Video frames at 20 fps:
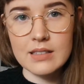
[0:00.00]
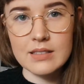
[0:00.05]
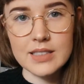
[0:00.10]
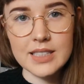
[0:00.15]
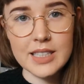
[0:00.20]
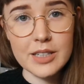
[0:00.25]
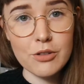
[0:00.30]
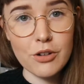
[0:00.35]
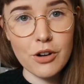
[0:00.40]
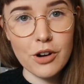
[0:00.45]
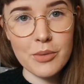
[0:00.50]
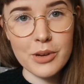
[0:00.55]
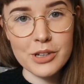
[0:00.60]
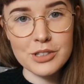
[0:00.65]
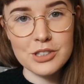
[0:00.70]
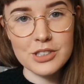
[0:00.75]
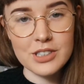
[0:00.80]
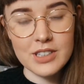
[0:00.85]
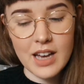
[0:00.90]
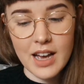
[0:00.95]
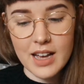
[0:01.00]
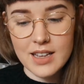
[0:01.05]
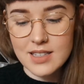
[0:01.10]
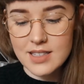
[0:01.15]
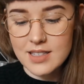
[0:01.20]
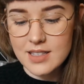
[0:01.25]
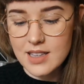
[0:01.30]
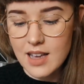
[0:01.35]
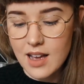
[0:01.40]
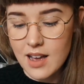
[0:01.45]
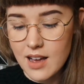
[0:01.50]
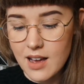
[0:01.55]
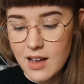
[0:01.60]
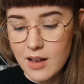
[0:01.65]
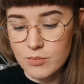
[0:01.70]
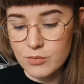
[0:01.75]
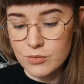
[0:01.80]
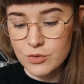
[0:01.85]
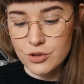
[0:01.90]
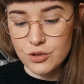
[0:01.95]
0 merchandise
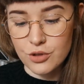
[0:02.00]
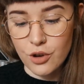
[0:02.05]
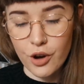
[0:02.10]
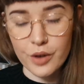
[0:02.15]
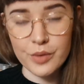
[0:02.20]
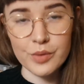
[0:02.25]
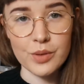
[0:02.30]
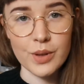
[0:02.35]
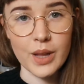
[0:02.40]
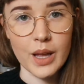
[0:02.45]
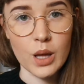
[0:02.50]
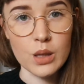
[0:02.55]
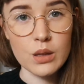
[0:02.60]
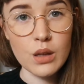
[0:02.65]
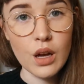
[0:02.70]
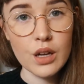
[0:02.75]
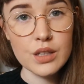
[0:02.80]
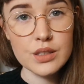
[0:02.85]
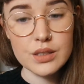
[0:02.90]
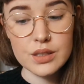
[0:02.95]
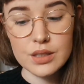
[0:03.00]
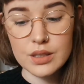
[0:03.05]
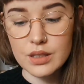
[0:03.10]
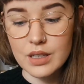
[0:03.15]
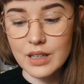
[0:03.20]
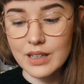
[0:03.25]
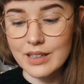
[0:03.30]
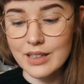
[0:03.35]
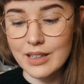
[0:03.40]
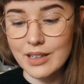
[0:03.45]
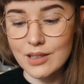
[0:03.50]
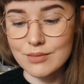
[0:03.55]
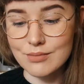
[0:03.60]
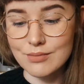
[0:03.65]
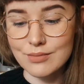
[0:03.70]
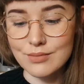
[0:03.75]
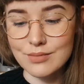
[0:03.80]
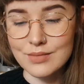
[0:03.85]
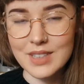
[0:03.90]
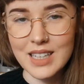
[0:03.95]
to hopefully a lot,
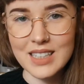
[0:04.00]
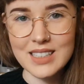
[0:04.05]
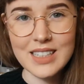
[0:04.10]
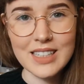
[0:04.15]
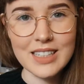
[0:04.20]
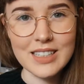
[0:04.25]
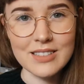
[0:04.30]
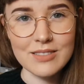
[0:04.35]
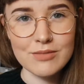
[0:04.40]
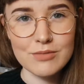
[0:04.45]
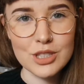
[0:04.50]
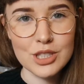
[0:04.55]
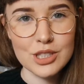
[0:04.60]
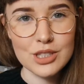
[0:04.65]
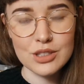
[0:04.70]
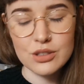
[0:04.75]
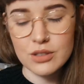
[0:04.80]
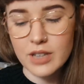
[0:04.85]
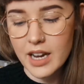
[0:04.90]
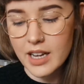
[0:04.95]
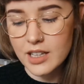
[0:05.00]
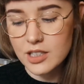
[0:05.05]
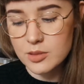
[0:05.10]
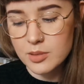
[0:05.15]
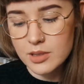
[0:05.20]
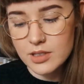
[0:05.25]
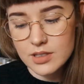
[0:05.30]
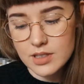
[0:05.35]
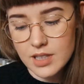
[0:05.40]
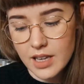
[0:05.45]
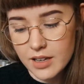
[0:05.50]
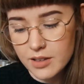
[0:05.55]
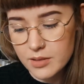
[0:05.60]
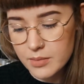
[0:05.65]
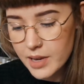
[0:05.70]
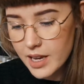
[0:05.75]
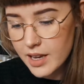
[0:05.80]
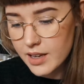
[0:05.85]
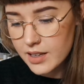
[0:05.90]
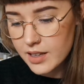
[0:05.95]
they didn't, which is strange because they could
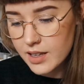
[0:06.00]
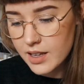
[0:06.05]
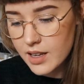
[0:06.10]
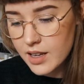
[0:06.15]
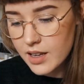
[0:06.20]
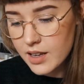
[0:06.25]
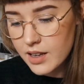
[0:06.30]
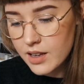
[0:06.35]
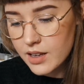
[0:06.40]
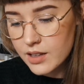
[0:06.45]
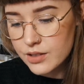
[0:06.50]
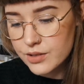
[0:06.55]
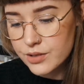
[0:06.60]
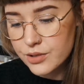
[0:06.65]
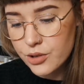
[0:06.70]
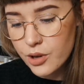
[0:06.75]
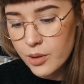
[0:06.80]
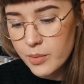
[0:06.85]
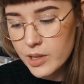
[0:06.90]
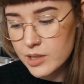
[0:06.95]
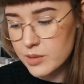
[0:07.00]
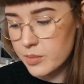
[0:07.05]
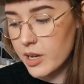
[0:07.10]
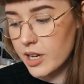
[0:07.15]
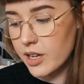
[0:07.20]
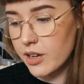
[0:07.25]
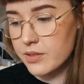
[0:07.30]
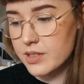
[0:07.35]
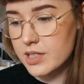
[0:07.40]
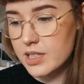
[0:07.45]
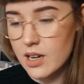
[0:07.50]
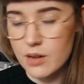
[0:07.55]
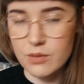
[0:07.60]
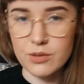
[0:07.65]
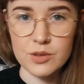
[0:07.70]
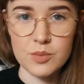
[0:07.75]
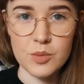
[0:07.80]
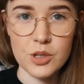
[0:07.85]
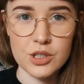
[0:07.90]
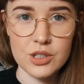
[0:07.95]
make so much money off Star
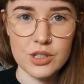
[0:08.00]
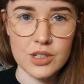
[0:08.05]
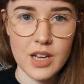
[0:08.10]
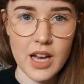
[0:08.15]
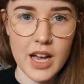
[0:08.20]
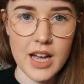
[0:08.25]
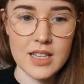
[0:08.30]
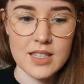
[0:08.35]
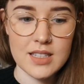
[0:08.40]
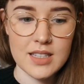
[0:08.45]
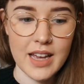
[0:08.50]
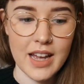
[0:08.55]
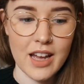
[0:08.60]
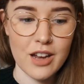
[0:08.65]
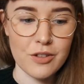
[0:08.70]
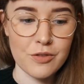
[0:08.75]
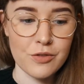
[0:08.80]
Wars merchandise. They had a